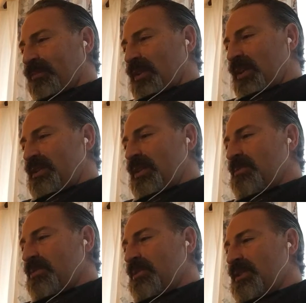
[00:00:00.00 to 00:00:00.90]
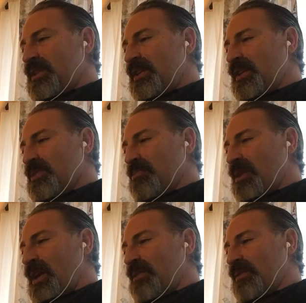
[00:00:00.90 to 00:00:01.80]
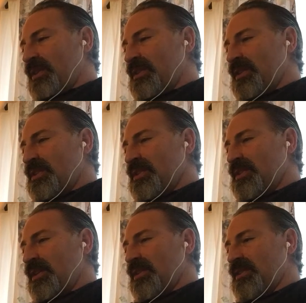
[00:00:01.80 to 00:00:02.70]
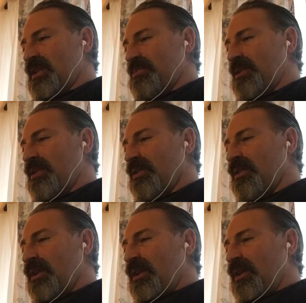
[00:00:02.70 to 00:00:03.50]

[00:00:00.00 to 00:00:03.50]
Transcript: "He seems to be seeing his bride when he sees the sea," says Peter,